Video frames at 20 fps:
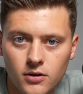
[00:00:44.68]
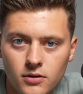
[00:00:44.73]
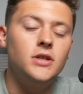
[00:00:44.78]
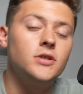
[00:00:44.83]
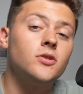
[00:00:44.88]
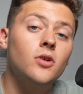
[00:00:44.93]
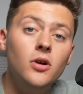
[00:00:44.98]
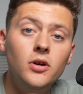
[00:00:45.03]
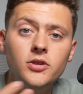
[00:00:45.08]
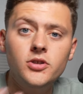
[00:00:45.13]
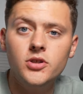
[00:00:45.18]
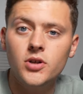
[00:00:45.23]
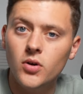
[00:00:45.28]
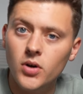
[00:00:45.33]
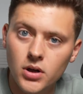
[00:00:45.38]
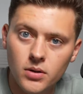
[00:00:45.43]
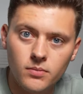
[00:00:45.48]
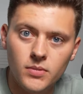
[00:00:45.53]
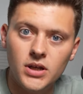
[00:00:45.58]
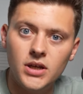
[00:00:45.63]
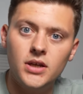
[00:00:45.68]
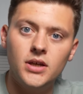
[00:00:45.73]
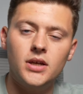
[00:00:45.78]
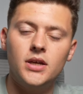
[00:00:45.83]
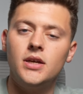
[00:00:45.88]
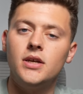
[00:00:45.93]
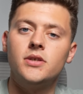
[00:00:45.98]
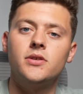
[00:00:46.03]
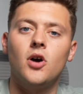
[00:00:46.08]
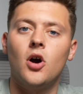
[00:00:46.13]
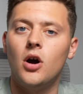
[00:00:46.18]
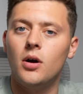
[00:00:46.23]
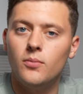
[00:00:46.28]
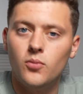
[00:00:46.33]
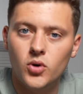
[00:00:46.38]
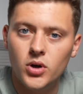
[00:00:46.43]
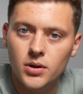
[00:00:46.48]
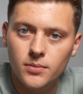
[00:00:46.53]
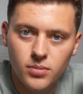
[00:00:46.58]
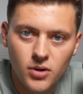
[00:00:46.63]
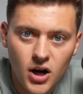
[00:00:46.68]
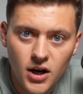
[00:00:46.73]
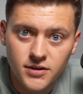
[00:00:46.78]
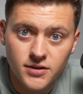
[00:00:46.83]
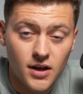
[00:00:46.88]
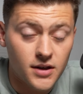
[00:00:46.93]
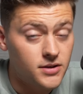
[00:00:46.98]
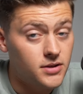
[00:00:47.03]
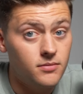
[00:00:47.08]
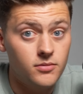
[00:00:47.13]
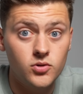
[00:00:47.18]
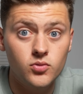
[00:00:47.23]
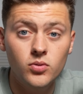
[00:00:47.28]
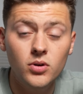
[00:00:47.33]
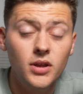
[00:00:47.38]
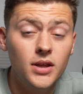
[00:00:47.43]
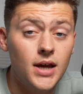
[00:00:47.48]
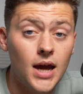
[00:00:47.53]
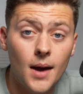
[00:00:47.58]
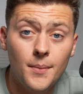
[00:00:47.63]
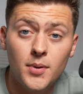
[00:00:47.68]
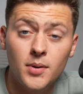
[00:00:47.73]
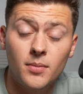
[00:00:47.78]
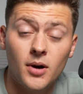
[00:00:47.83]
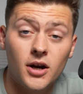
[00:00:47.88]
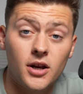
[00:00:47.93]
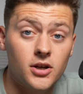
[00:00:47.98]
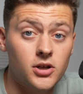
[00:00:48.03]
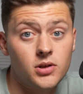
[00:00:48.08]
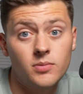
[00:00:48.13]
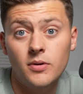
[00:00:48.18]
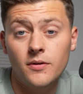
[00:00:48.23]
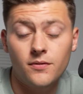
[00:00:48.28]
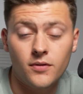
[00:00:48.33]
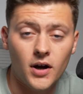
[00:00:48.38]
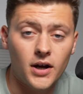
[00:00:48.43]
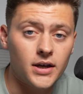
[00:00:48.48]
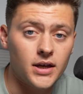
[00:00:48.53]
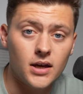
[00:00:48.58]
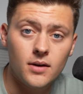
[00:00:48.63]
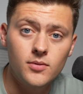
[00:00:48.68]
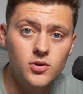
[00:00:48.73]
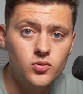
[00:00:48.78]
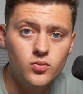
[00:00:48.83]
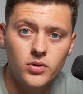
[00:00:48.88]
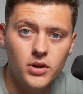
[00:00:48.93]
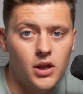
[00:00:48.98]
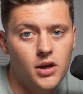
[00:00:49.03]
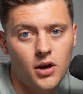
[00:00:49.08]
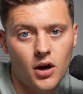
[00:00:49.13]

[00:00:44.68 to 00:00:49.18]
He started showing me his onboarding process and he was really happy about it. And to be frank, it was really